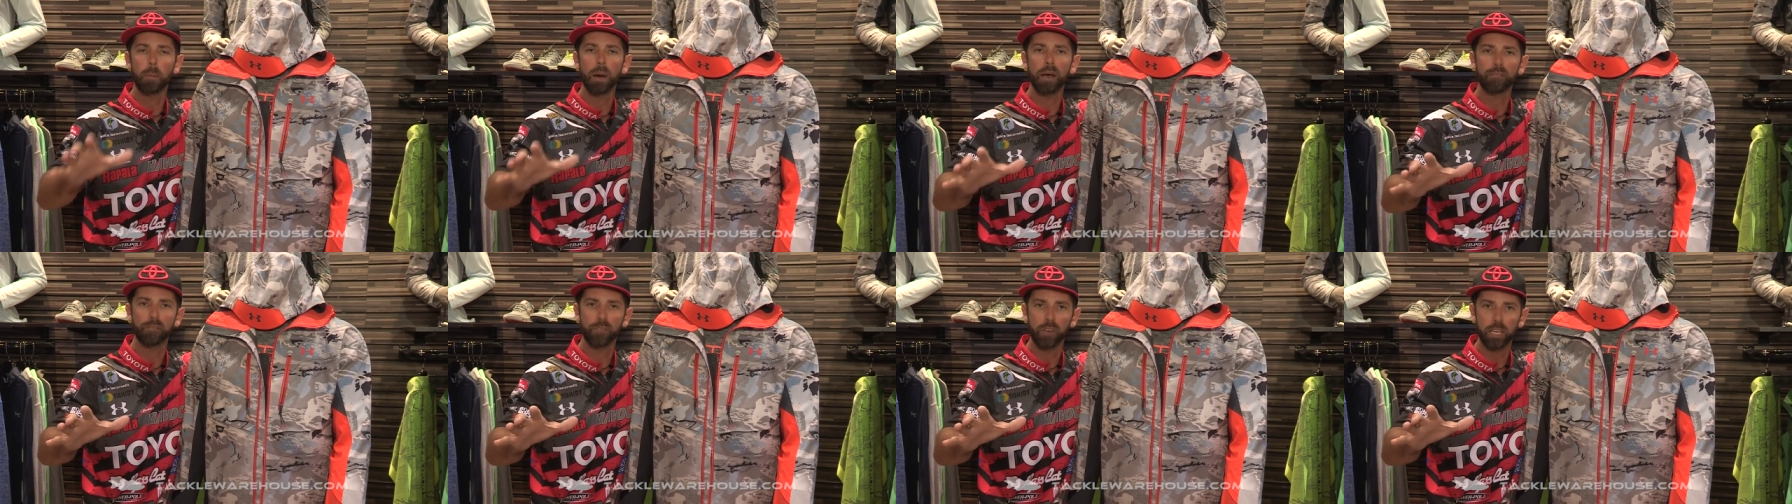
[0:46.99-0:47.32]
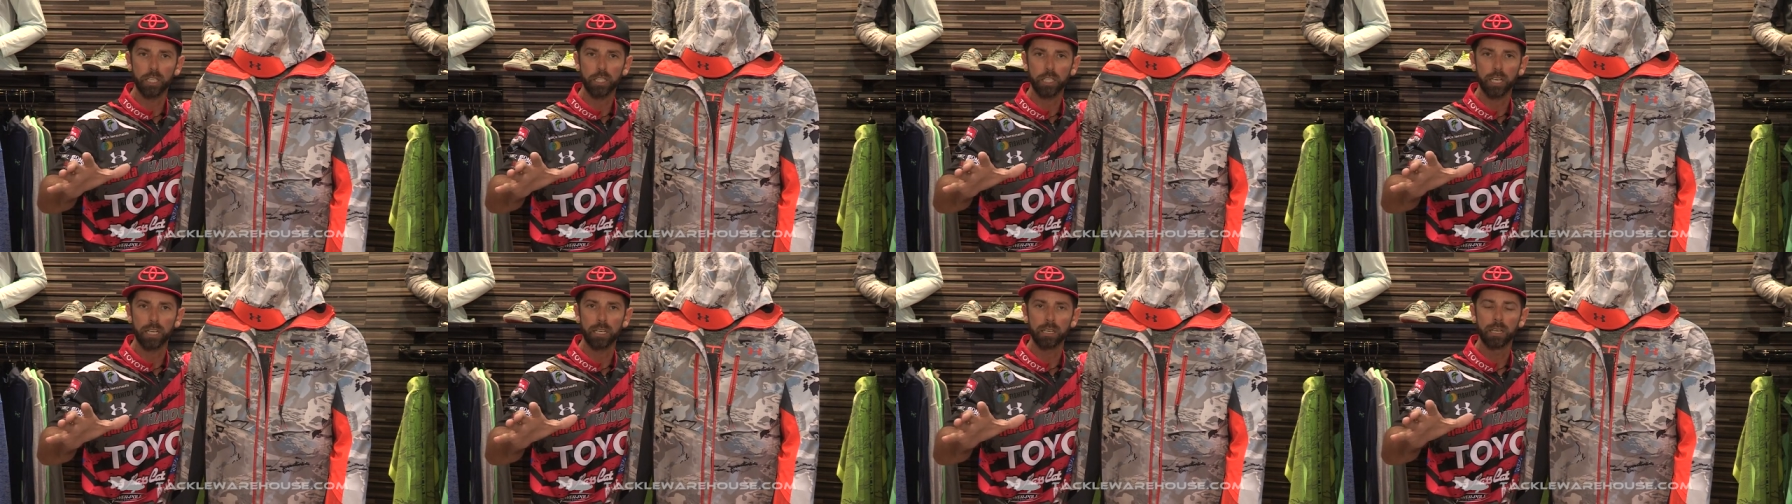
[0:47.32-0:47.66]
my
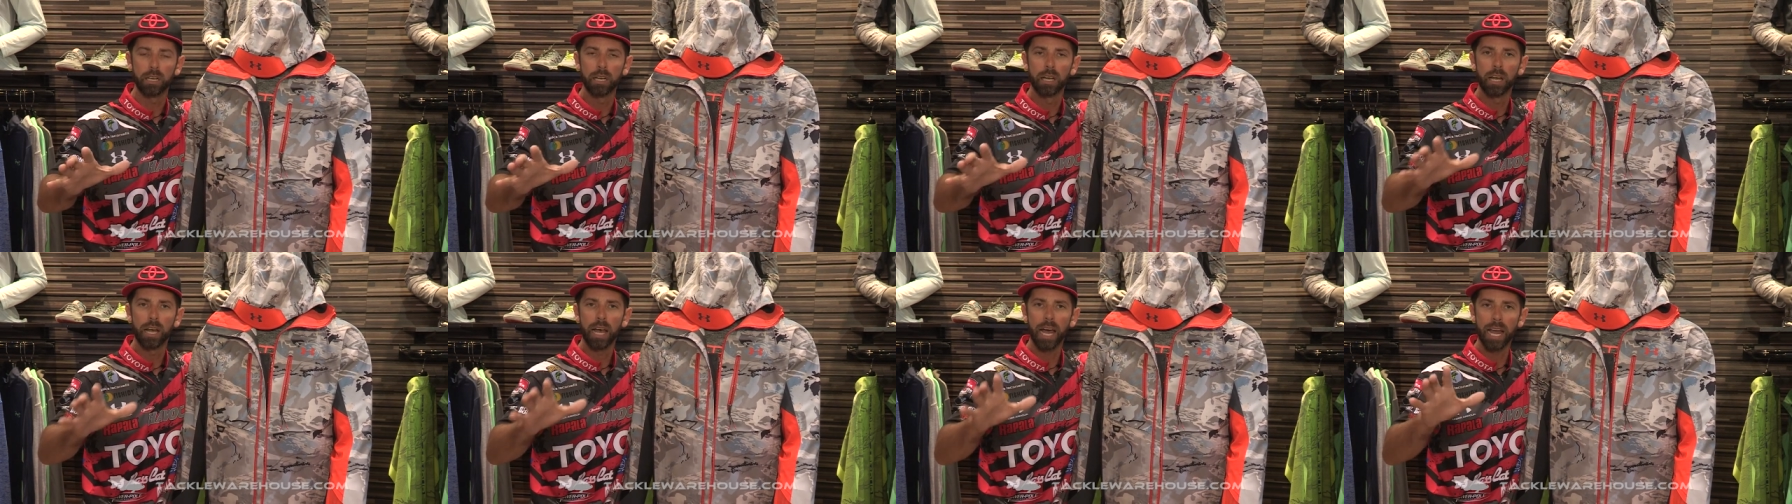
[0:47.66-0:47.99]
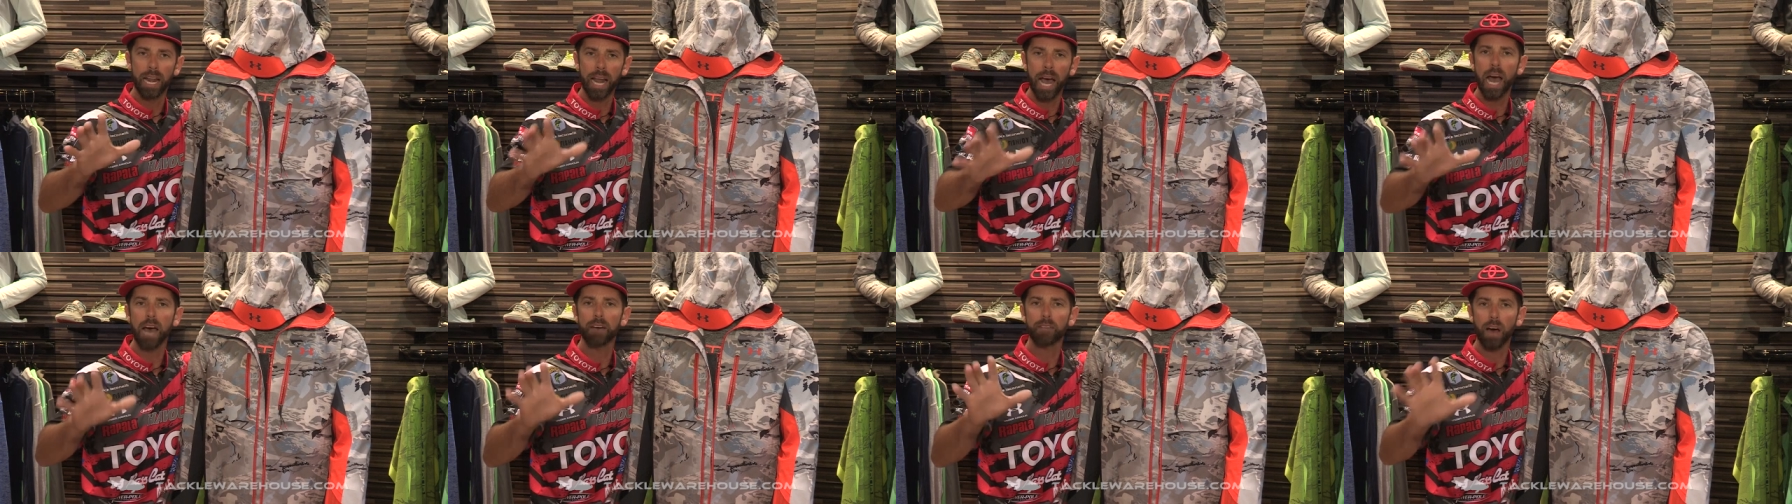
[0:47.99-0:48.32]
fishing
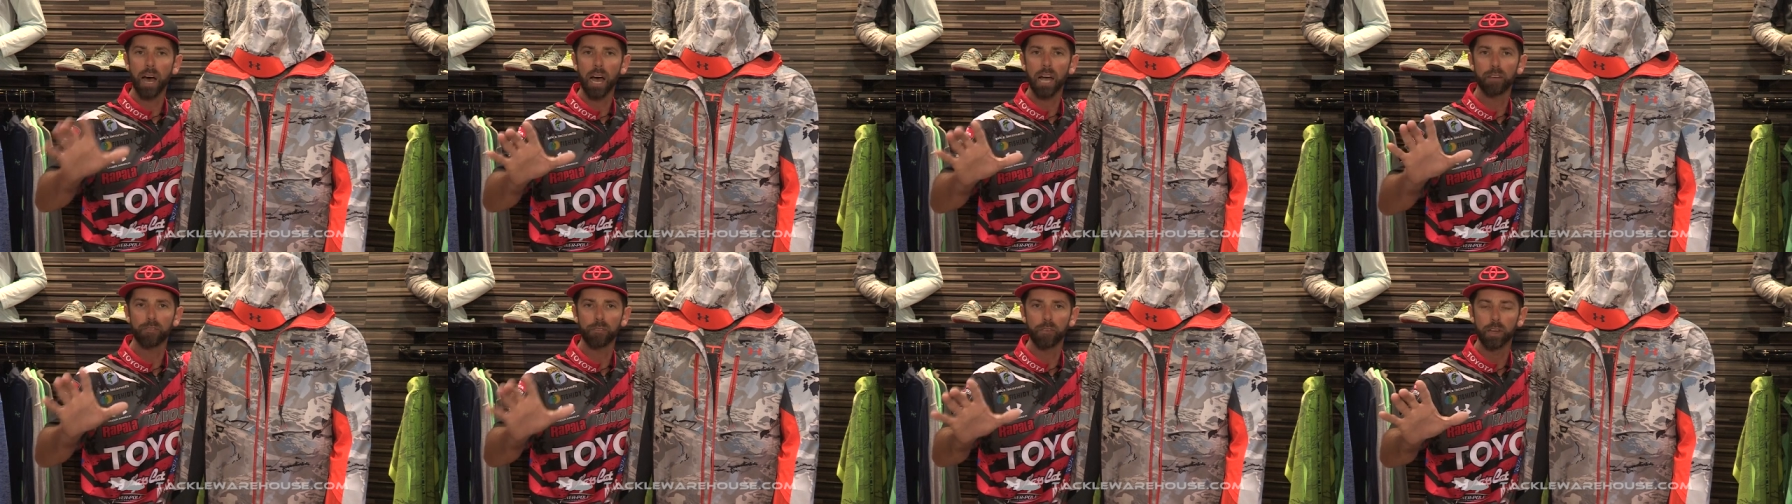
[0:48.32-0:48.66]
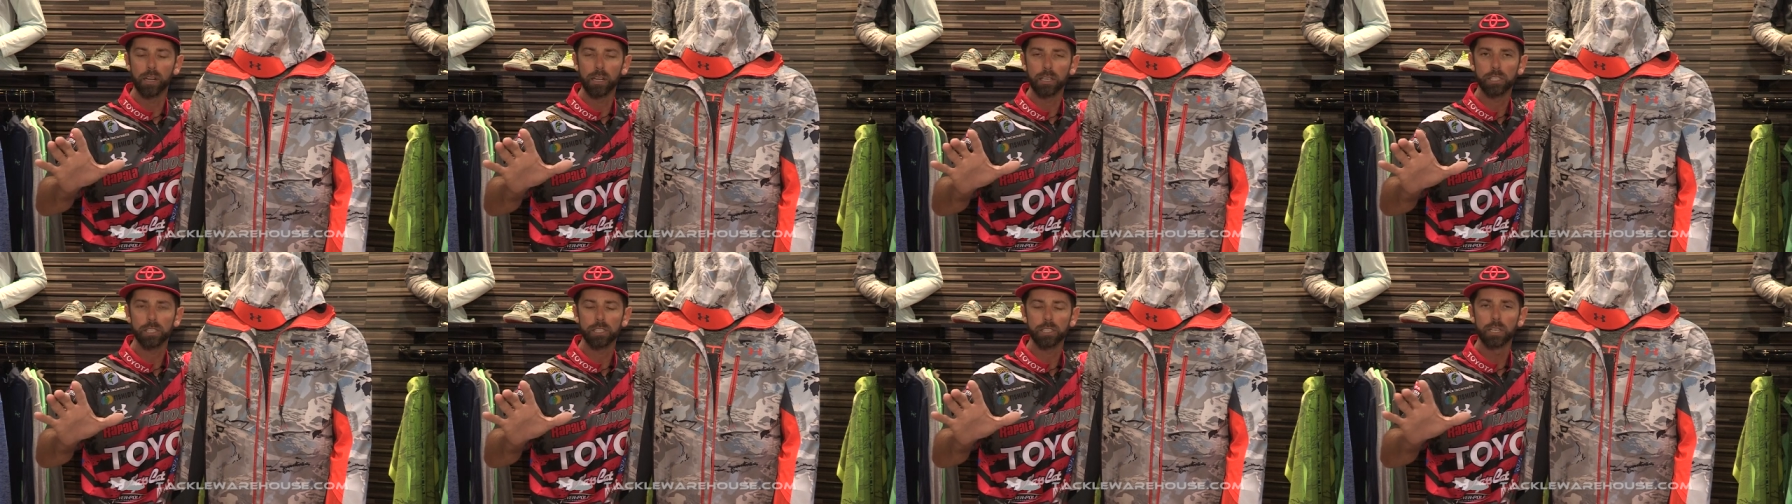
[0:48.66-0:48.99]
and have a high
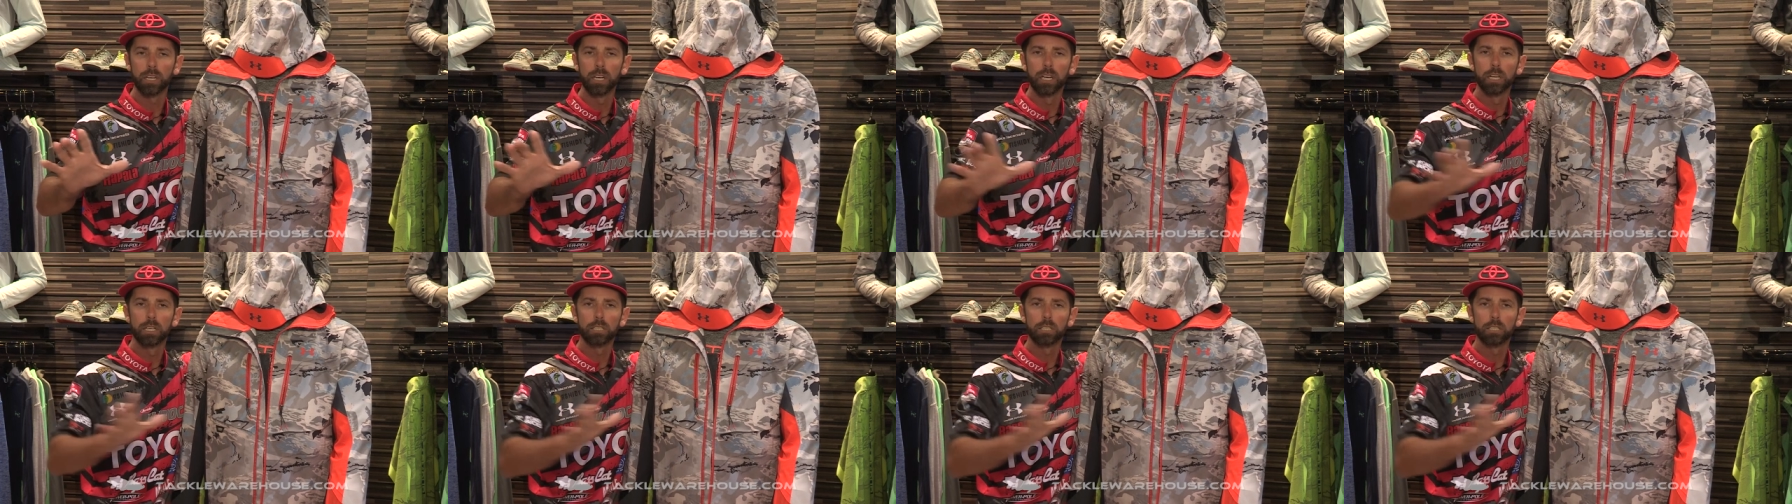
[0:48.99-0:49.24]
finish.